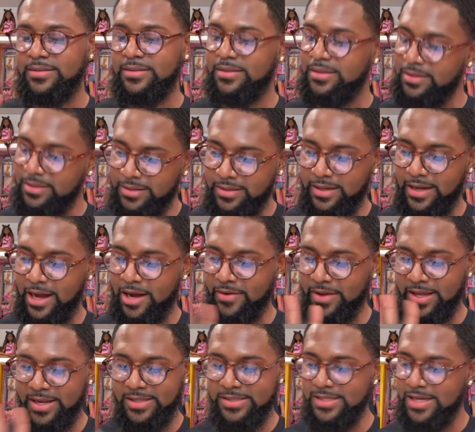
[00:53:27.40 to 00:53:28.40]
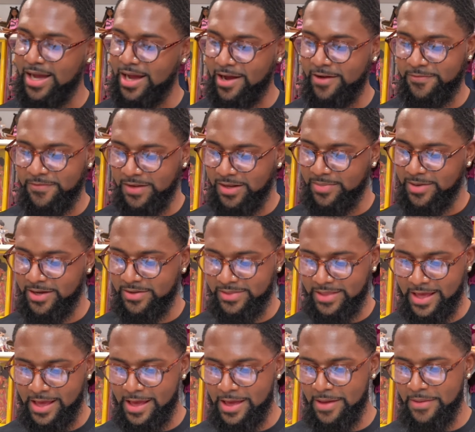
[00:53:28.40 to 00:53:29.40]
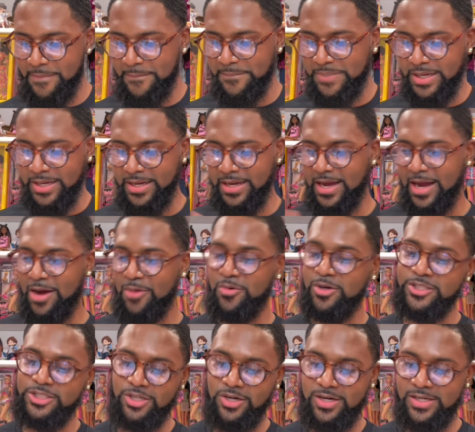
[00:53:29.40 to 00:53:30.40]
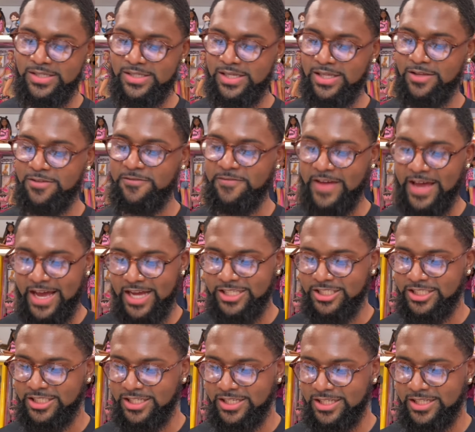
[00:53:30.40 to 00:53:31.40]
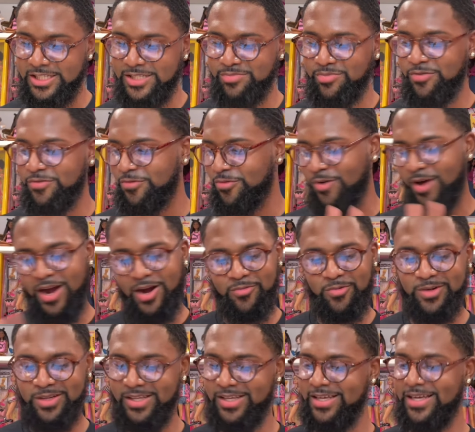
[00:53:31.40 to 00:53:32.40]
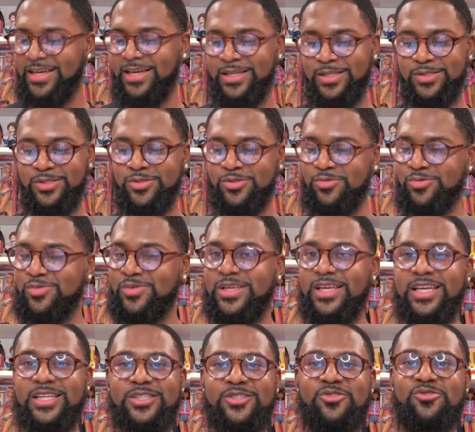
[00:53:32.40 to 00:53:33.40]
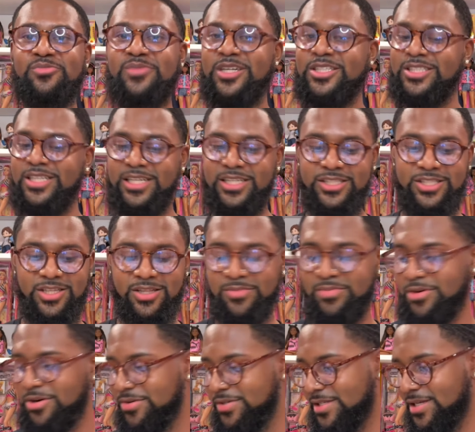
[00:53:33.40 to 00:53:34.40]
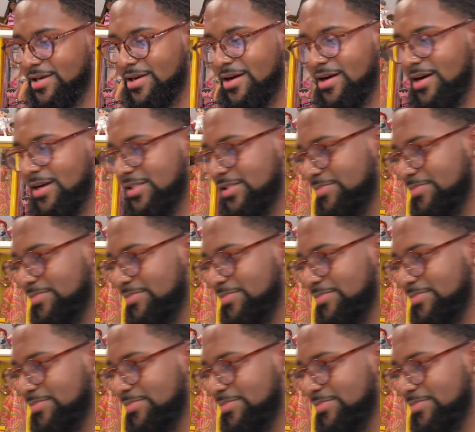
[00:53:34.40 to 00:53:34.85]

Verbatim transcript: uh, I'll get into how I feel about that, but I want y'all to see the fashions before I really get into get too much into the pros and cons